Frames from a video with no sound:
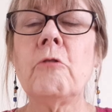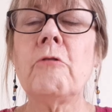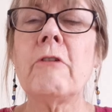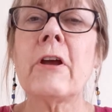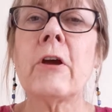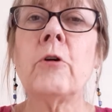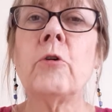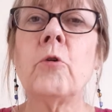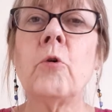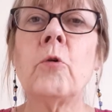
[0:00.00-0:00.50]

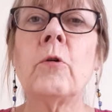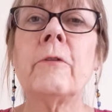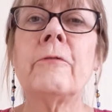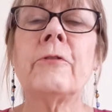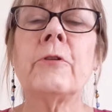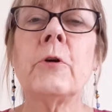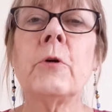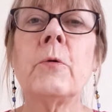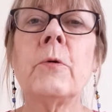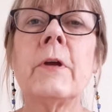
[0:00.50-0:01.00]
recall a
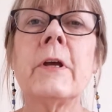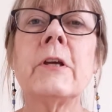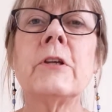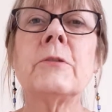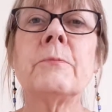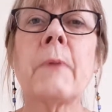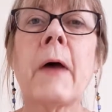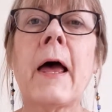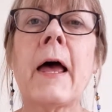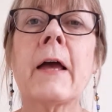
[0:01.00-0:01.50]
few
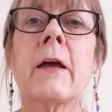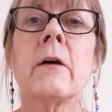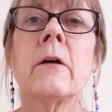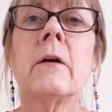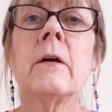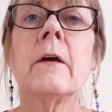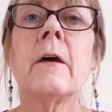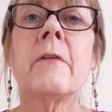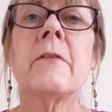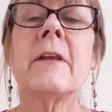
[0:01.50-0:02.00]
years back
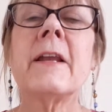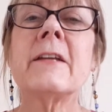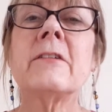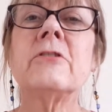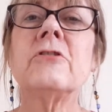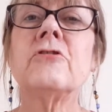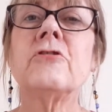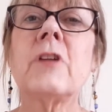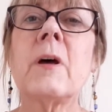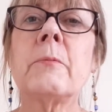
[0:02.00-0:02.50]
the
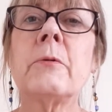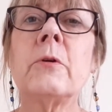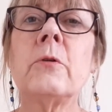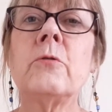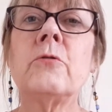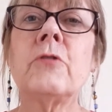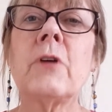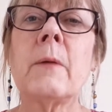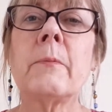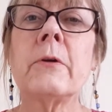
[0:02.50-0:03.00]
letters
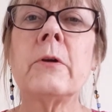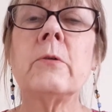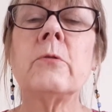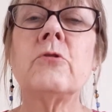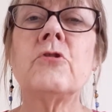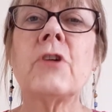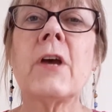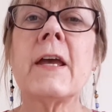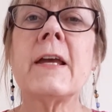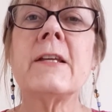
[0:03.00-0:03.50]

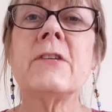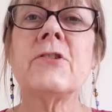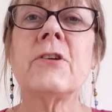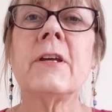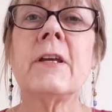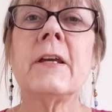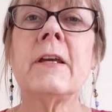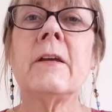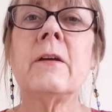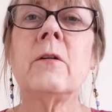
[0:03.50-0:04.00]

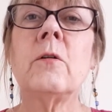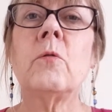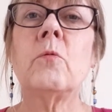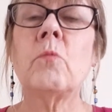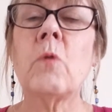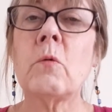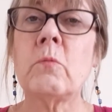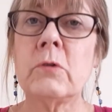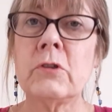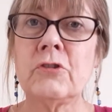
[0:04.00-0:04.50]
WWJD,
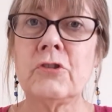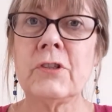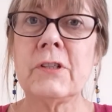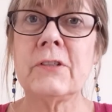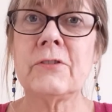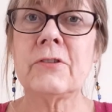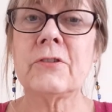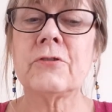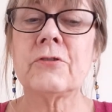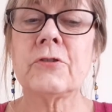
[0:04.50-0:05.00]
what would
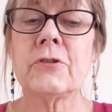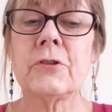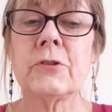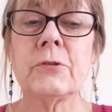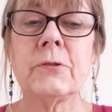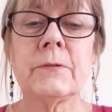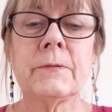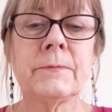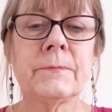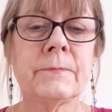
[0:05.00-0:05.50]
Jesus
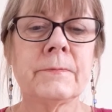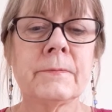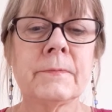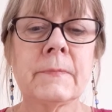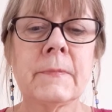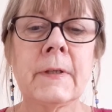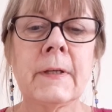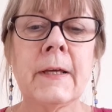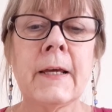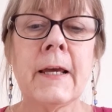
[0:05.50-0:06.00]
do?
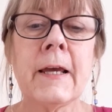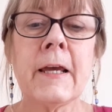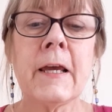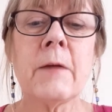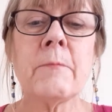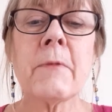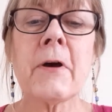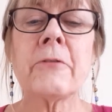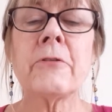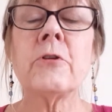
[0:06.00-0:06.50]

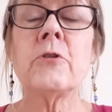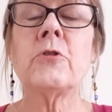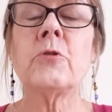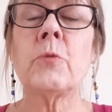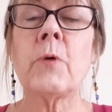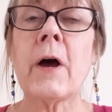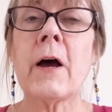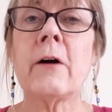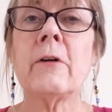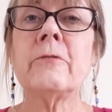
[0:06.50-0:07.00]
In Matthew
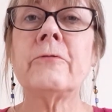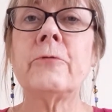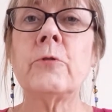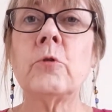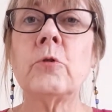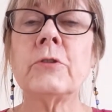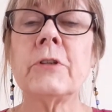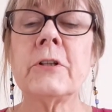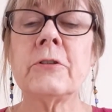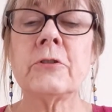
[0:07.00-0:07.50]
12,
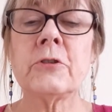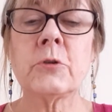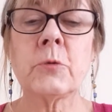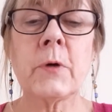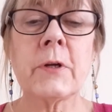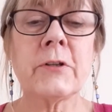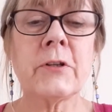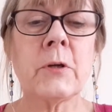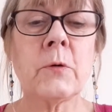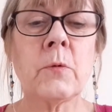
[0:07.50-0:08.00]
14 to
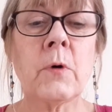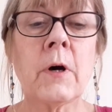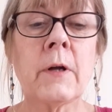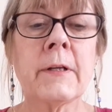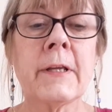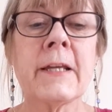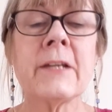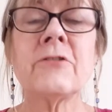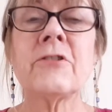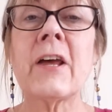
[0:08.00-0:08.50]

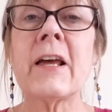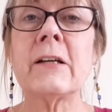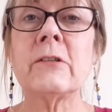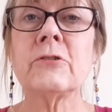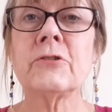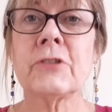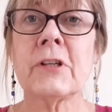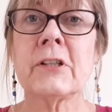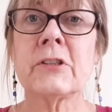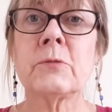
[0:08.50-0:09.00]
21, it
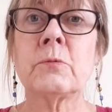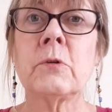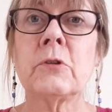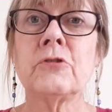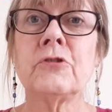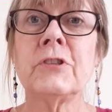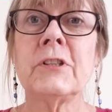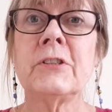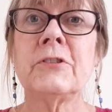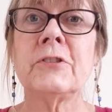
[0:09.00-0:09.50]
tells us
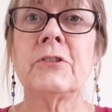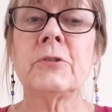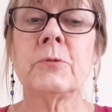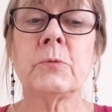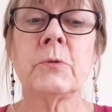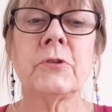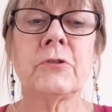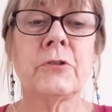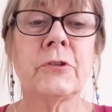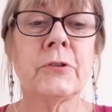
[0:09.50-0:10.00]
what Jesus
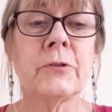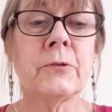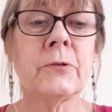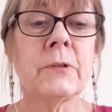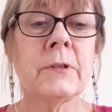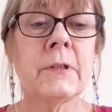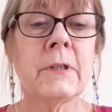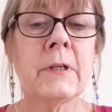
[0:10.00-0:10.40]
would do.